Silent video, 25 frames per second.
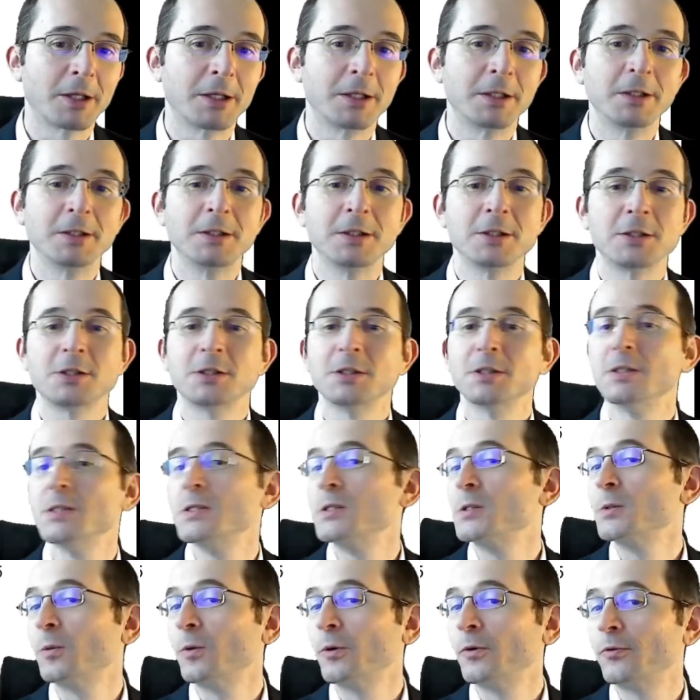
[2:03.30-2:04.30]

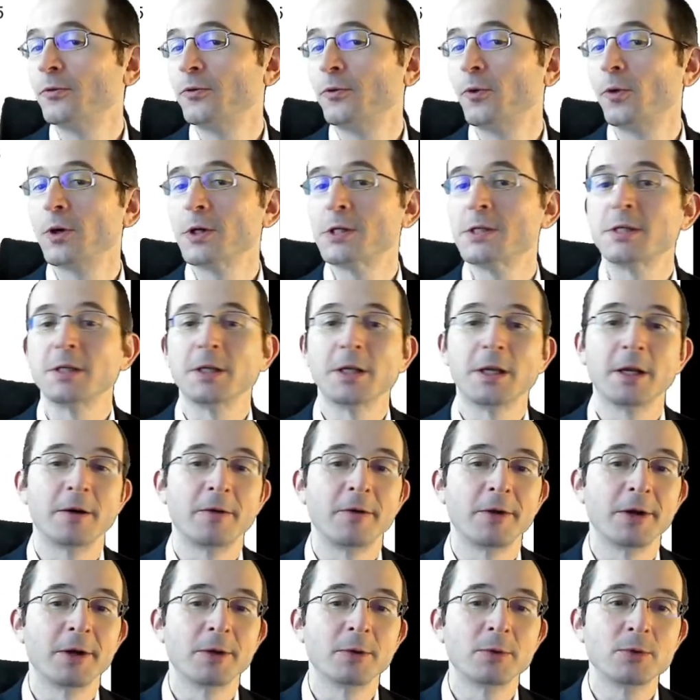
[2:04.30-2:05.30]
conditions or 4
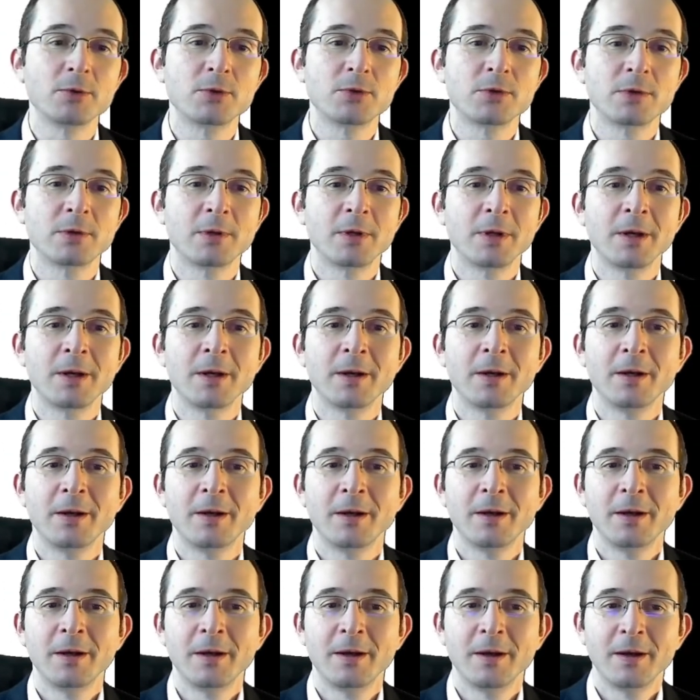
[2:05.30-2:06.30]
scenarios,
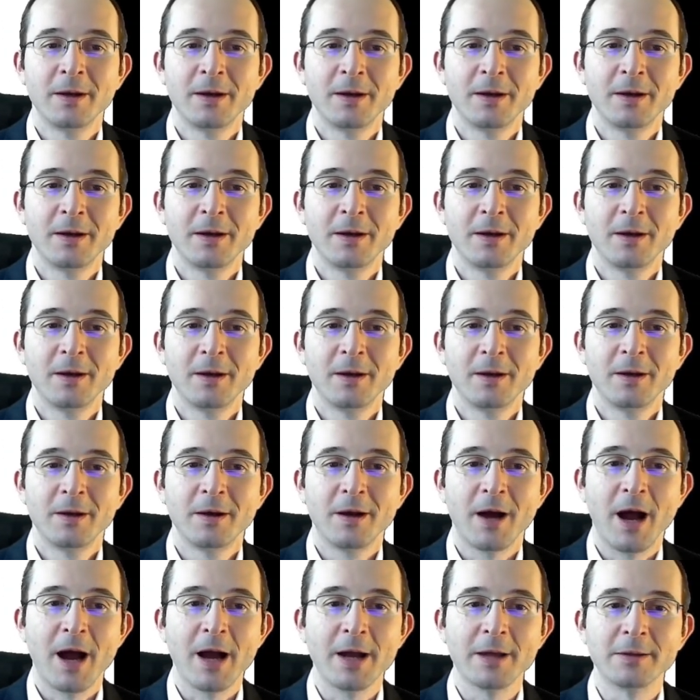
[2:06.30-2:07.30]

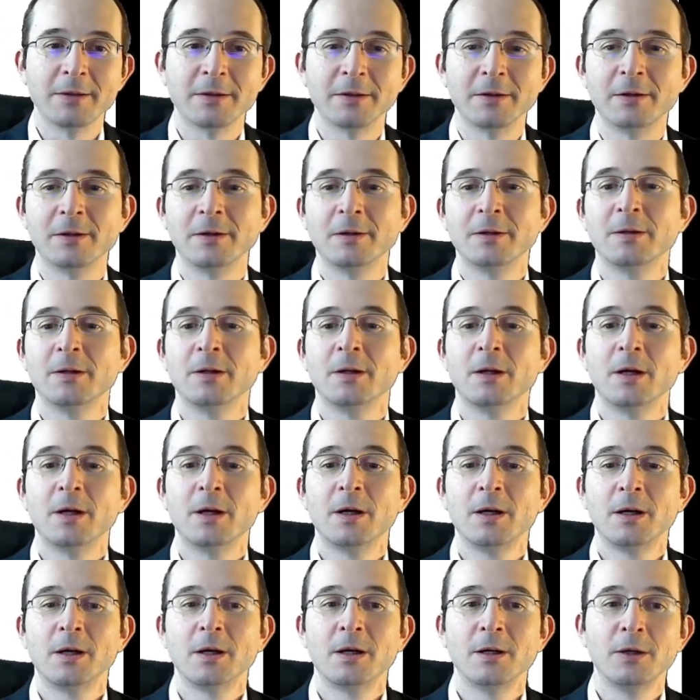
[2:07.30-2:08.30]
either
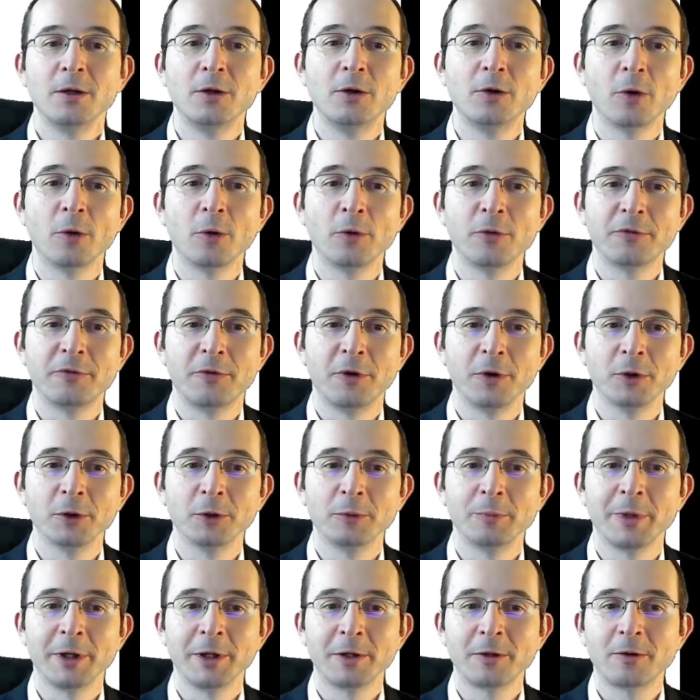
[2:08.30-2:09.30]
growth
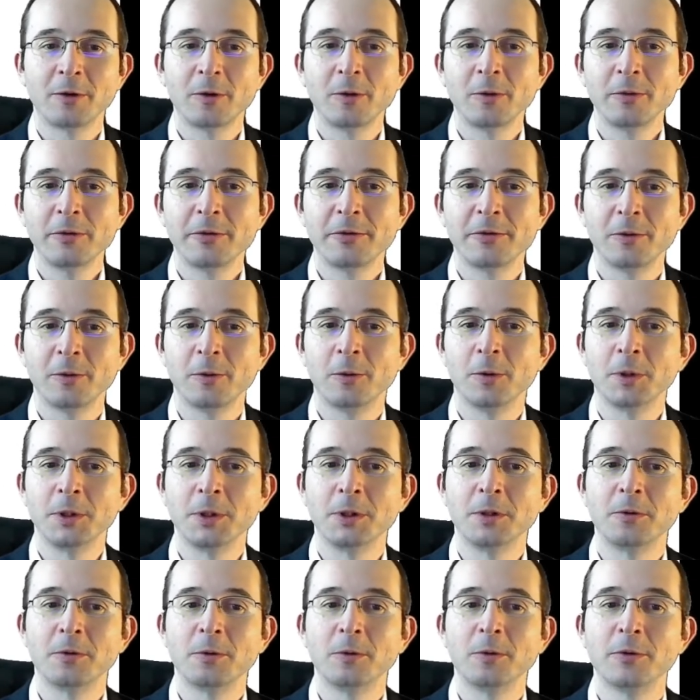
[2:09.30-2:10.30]
followed by growth, or
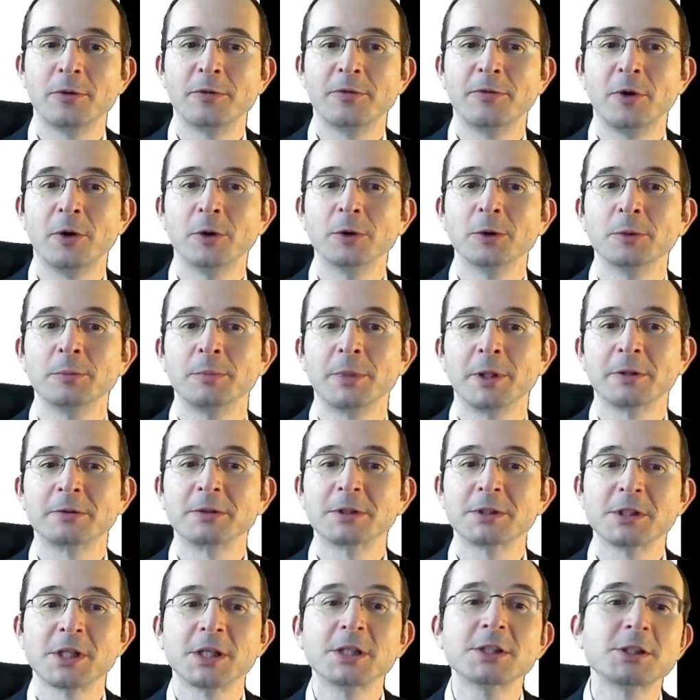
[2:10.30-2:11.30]
growth followed by
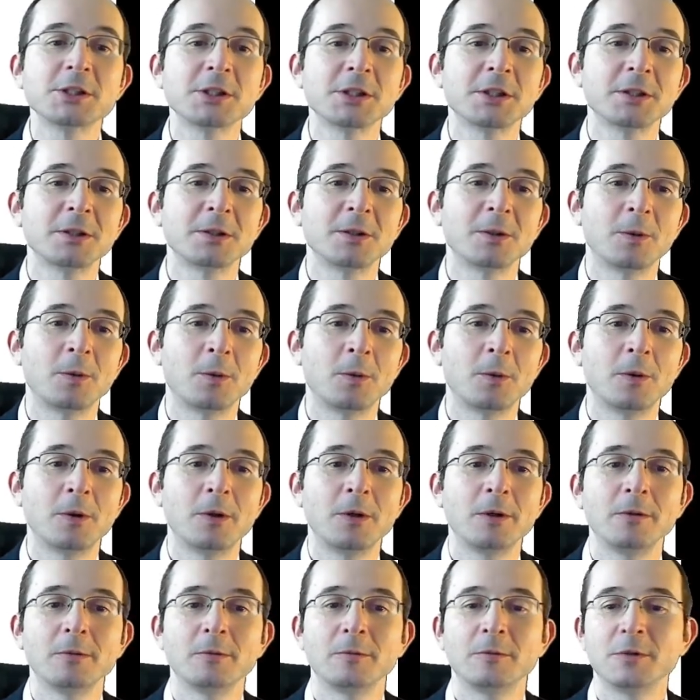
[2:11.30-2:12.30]
recession,
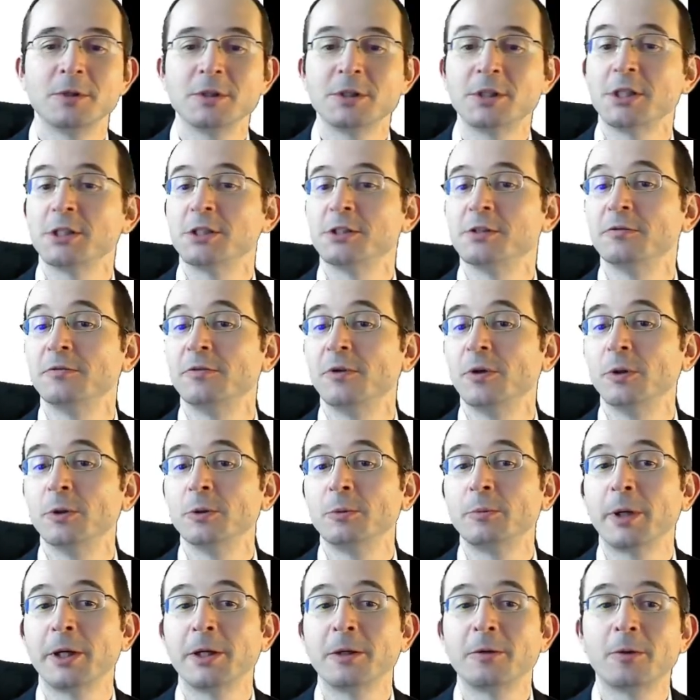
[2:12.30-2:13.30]
or recession followed
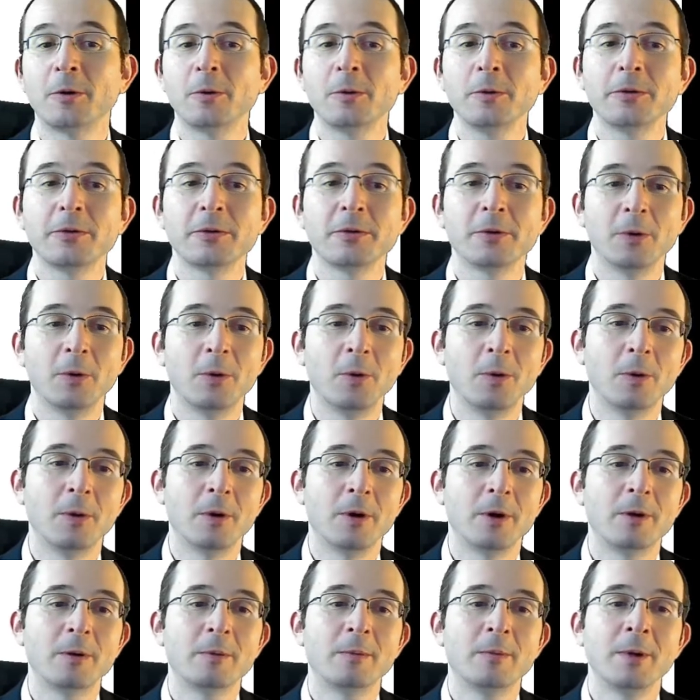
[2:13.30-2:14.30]
by growth,
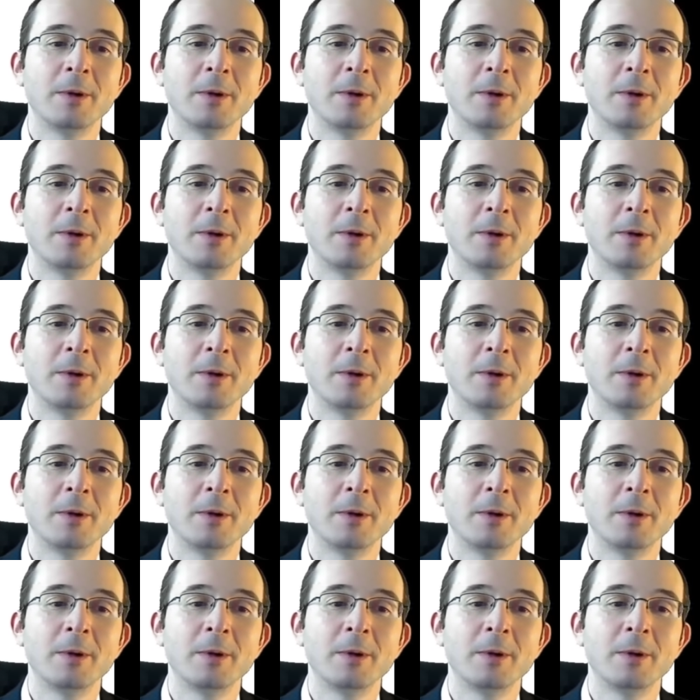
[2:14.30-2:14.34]
or